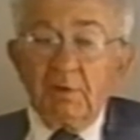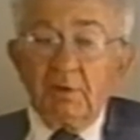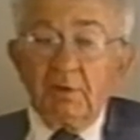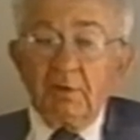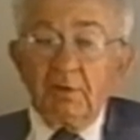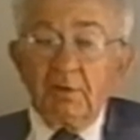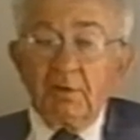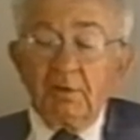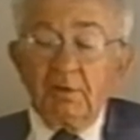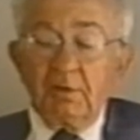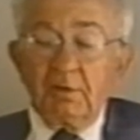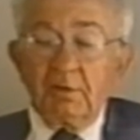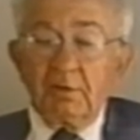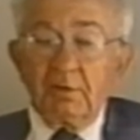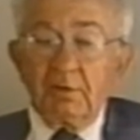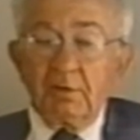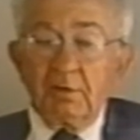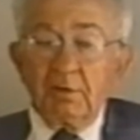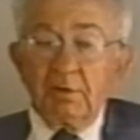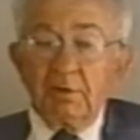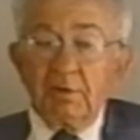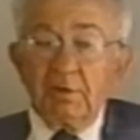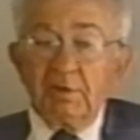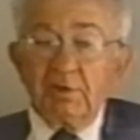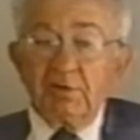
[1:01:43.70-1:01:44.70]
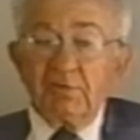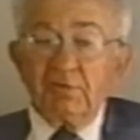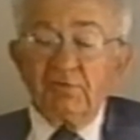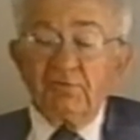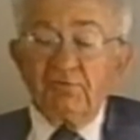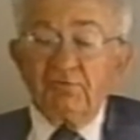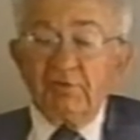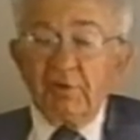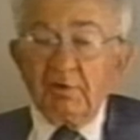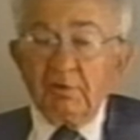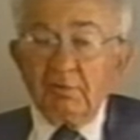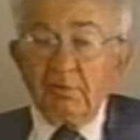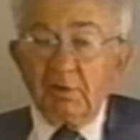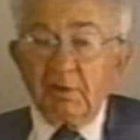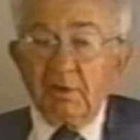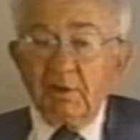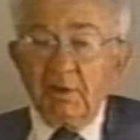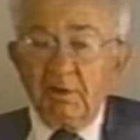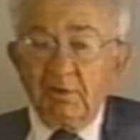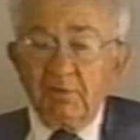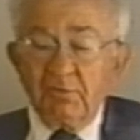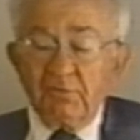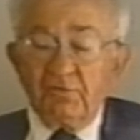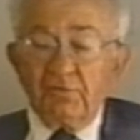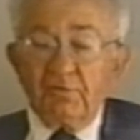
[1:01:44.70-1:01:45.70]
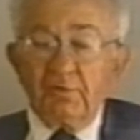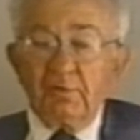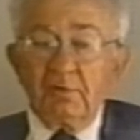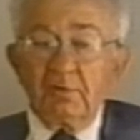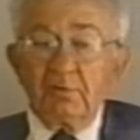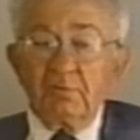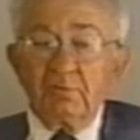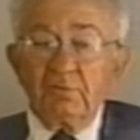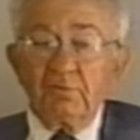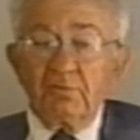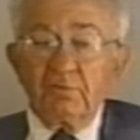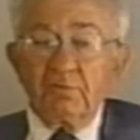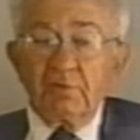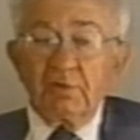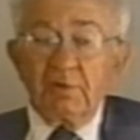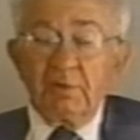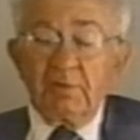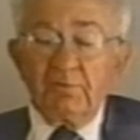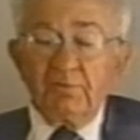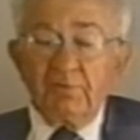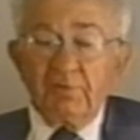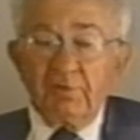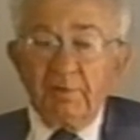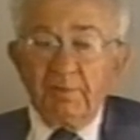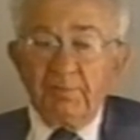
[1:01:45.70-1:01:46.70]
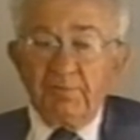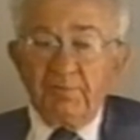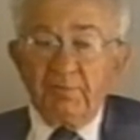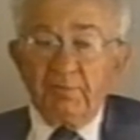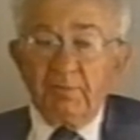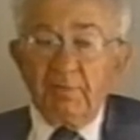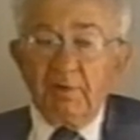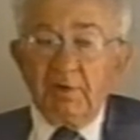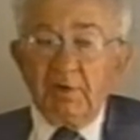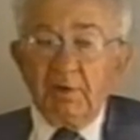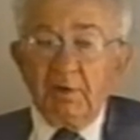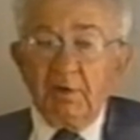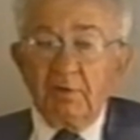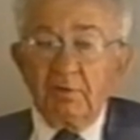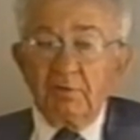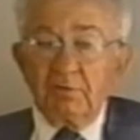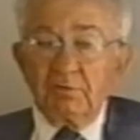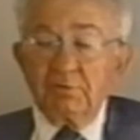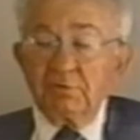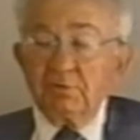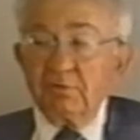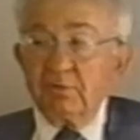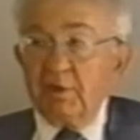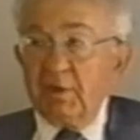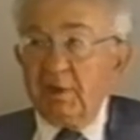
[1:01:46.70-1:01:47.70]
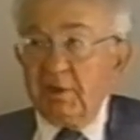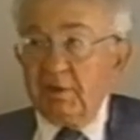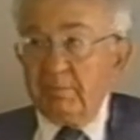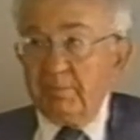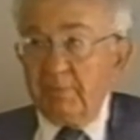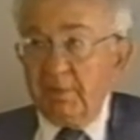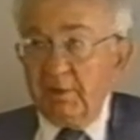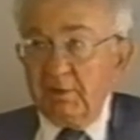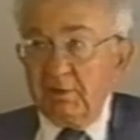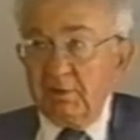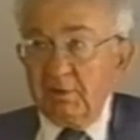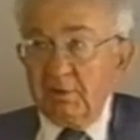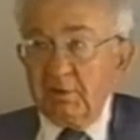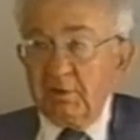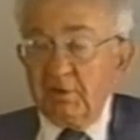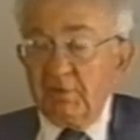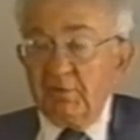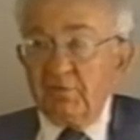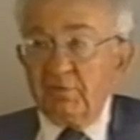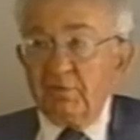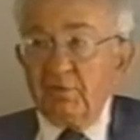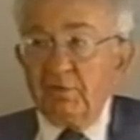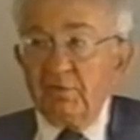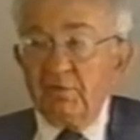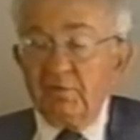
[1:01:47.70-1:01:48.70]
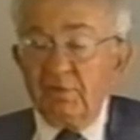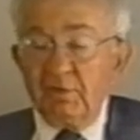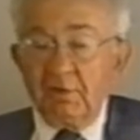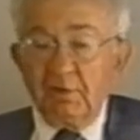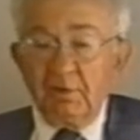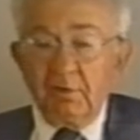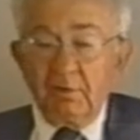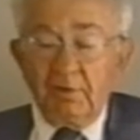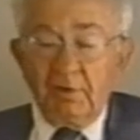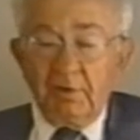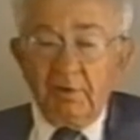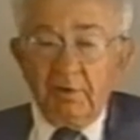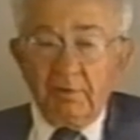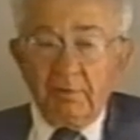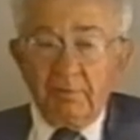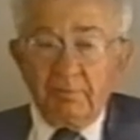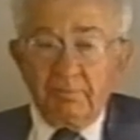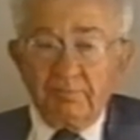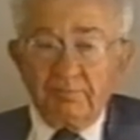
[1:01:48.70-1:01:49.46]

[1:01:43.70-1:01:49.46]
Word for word: uh, its general counsel, whose name slips me now and who had been an SEC lawyer,